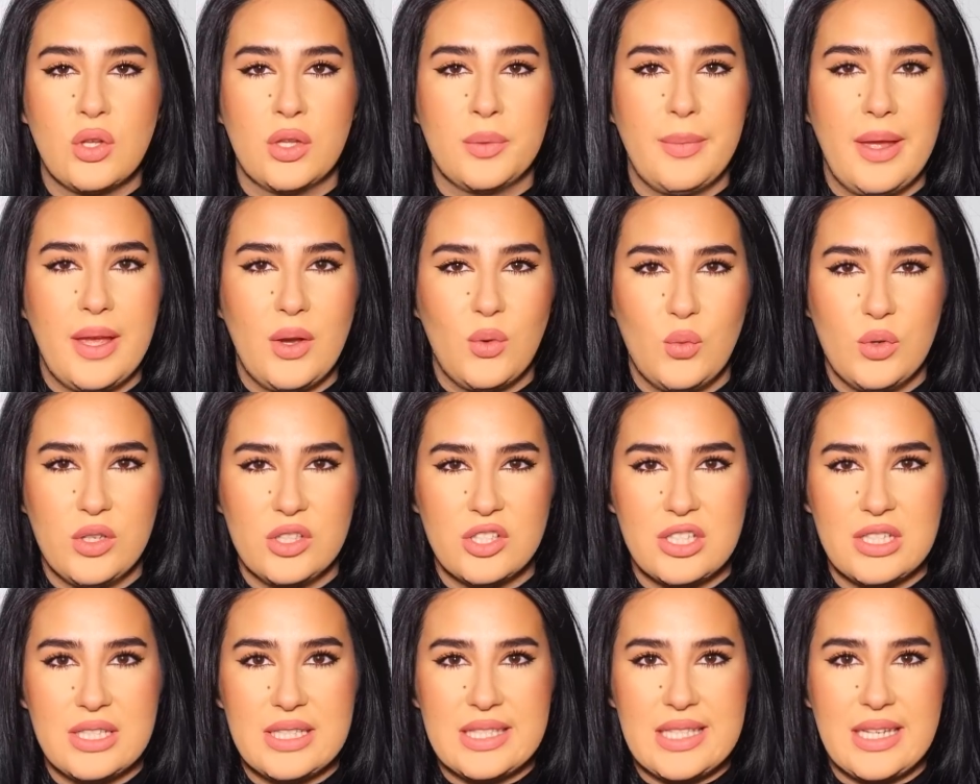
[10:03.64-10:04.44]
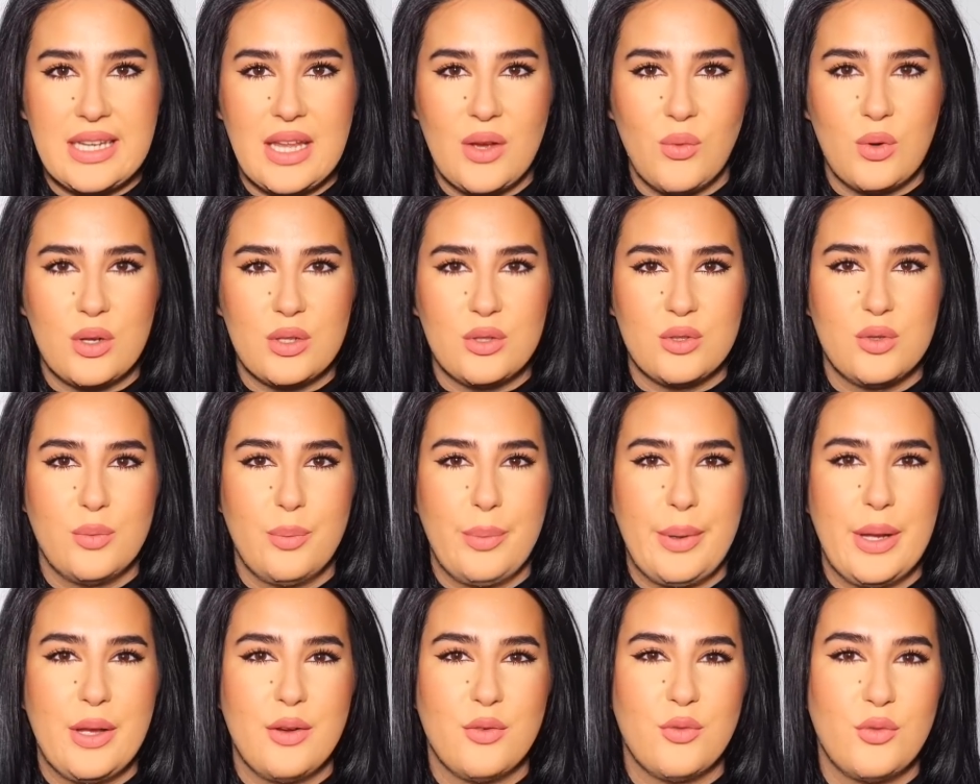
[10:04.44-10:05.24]
on my wish list and I want to
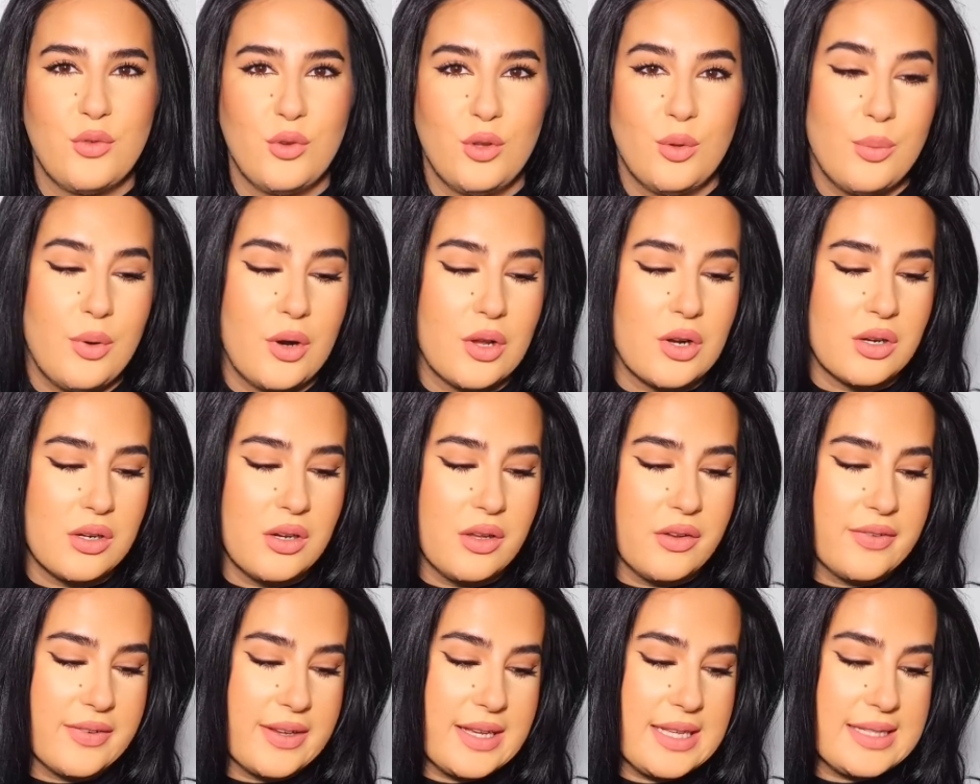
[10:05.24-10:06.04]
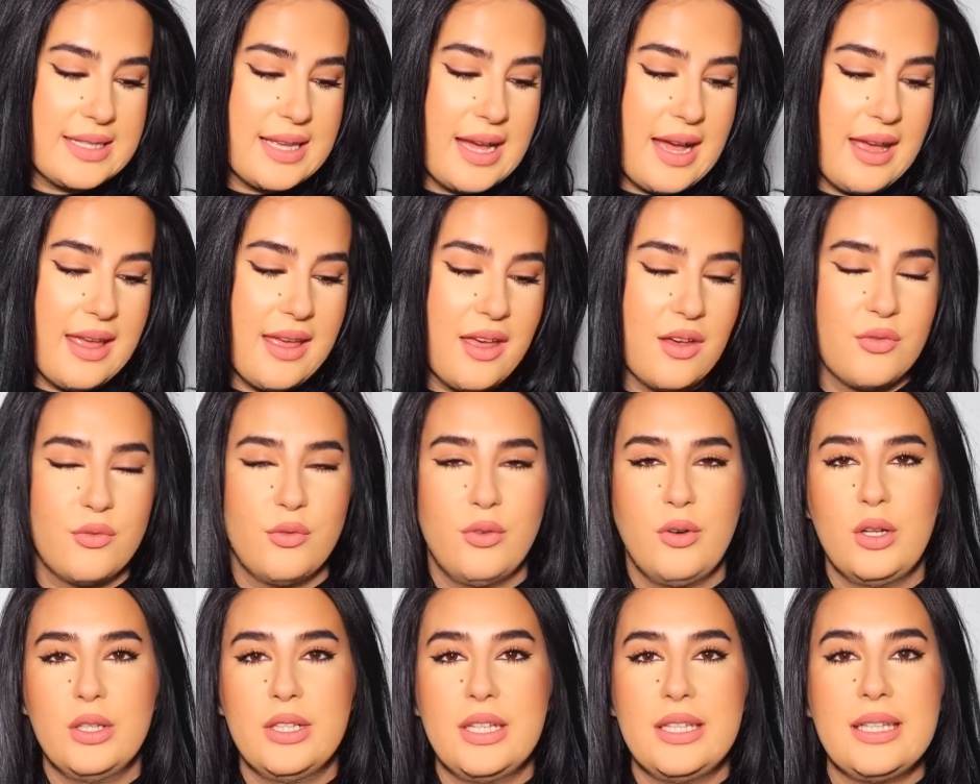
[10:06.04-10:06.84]
buy a full bottle of because I have
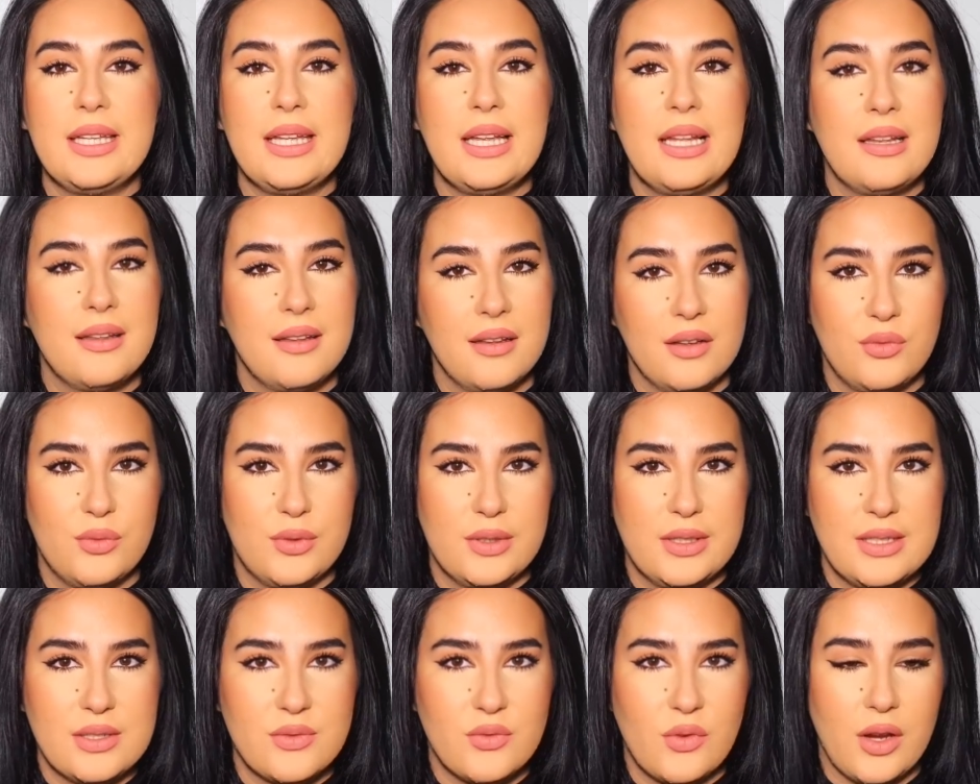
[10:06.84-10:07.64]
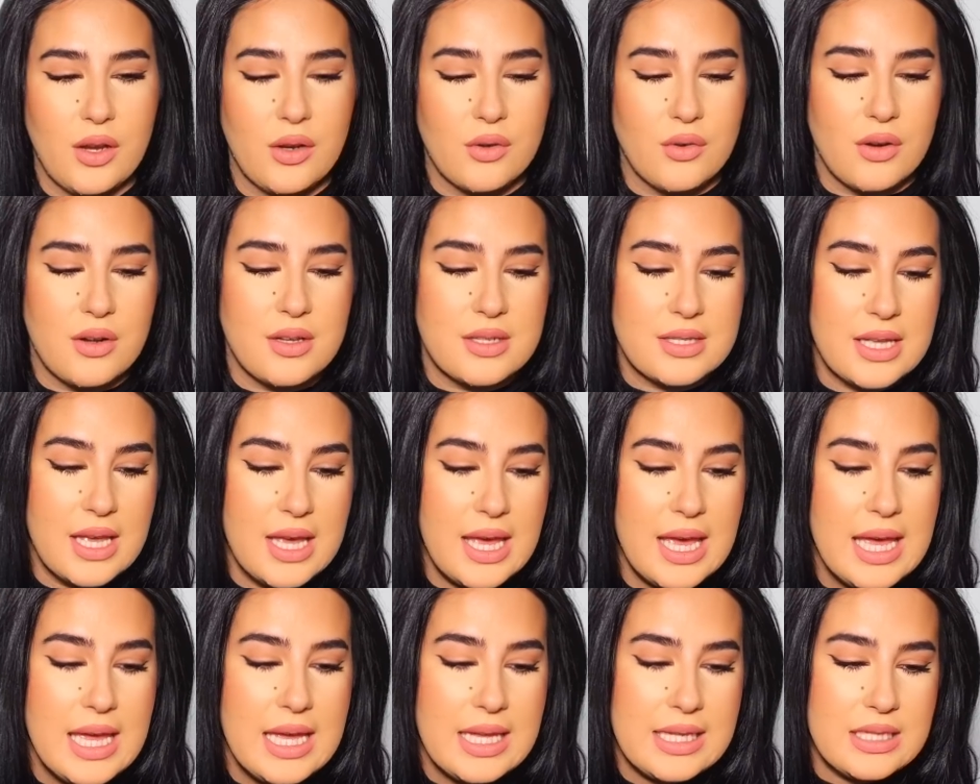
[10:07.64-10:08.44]
fallen in love with this fragrance.
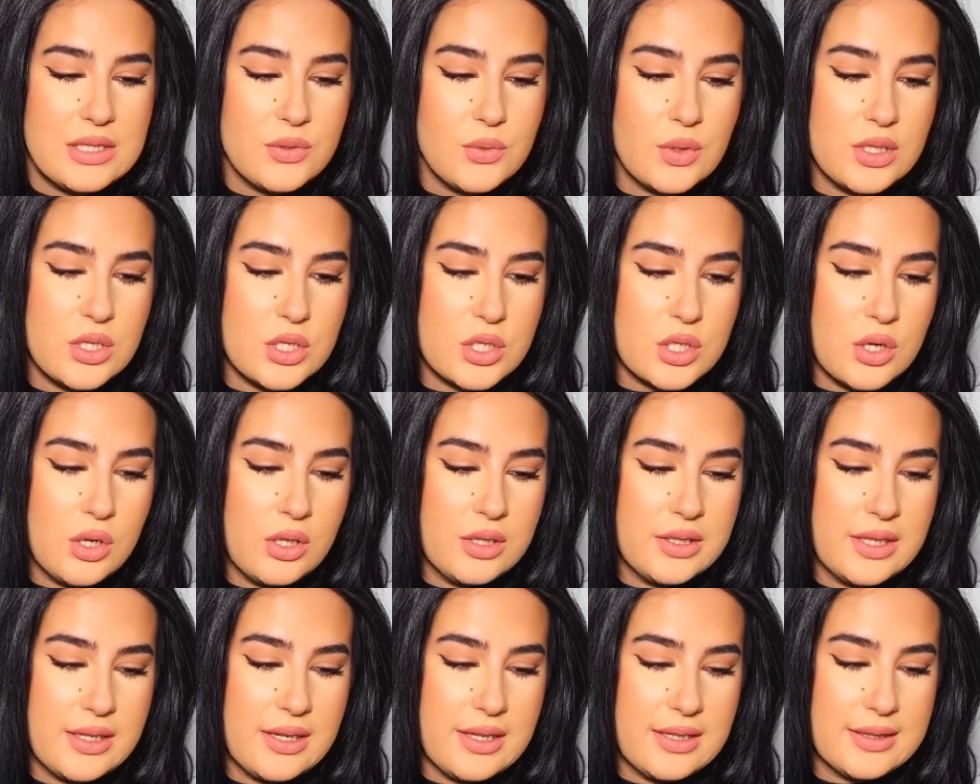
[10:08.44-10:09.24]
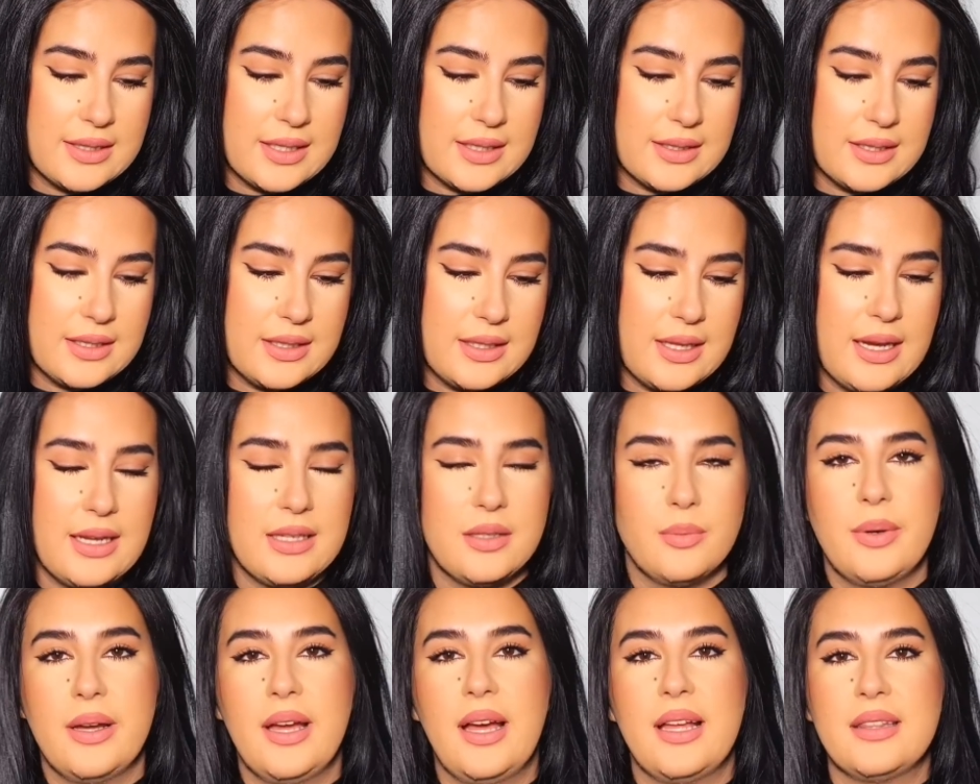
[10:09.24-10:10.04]
This one is called Khaltat
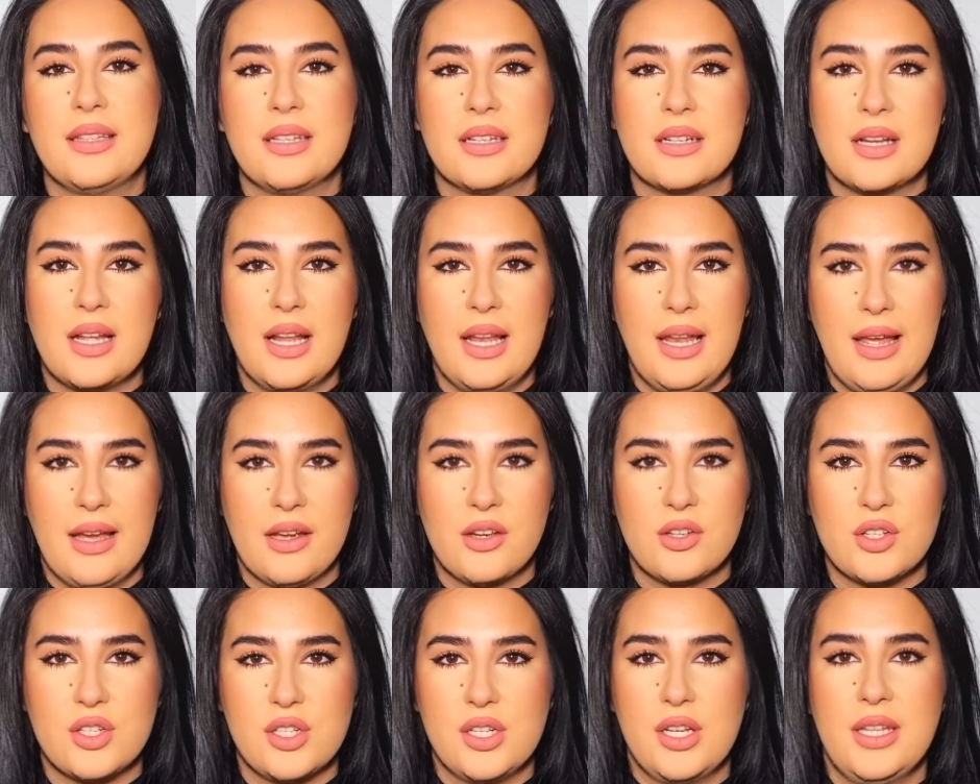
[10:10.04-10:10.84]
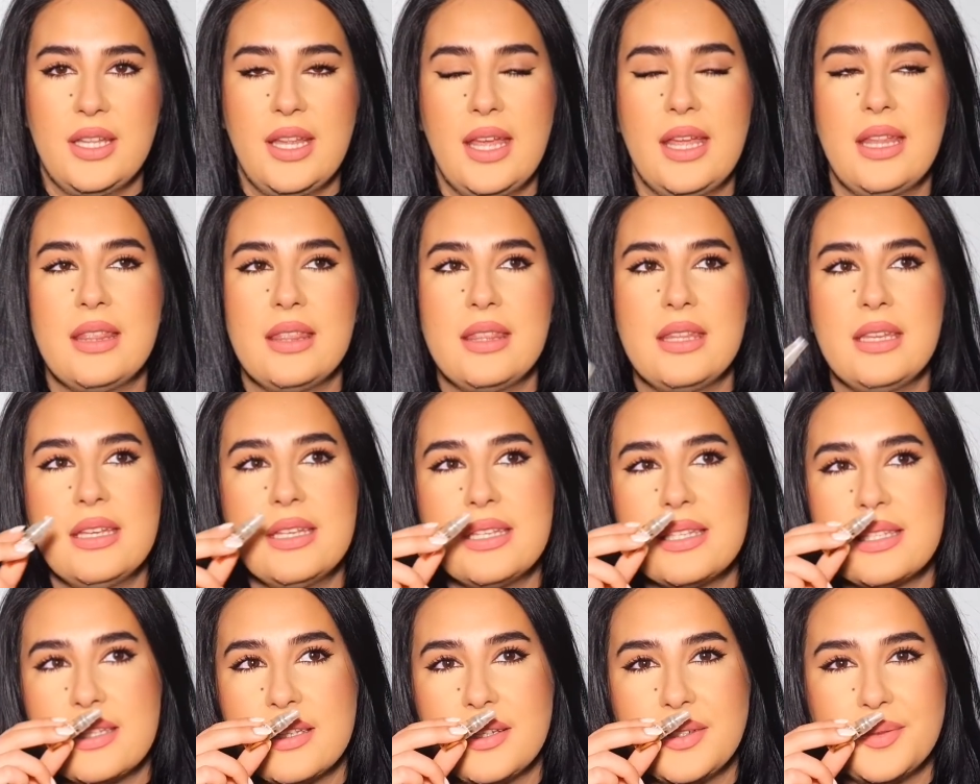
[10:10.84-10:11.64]
Night by Attar collection, and
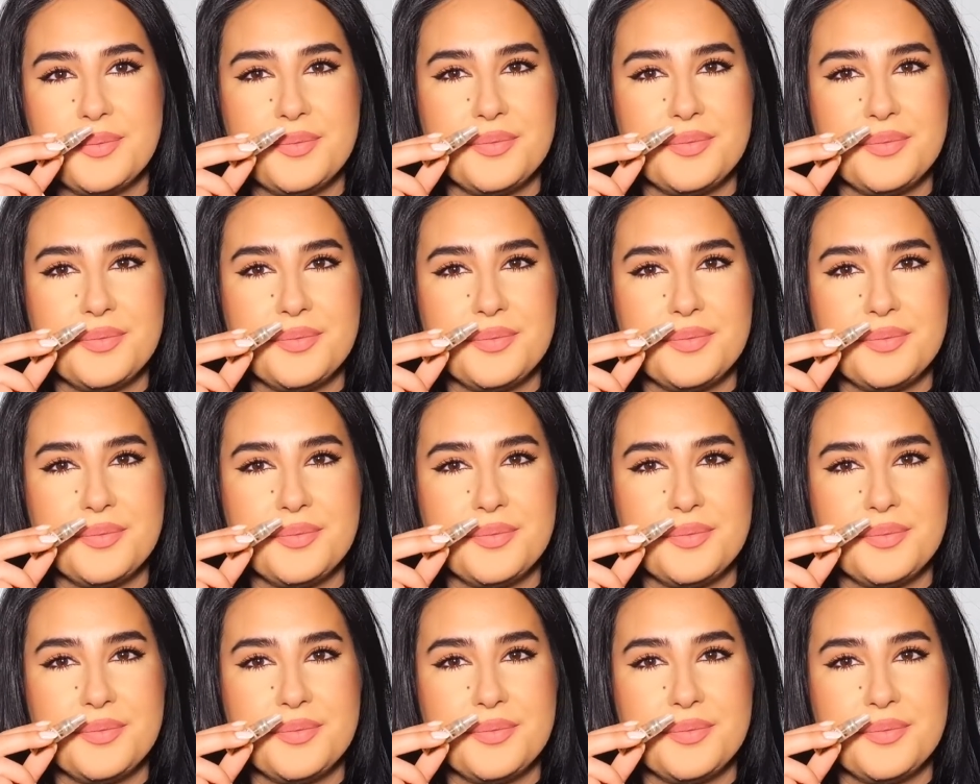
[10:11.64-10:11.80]
this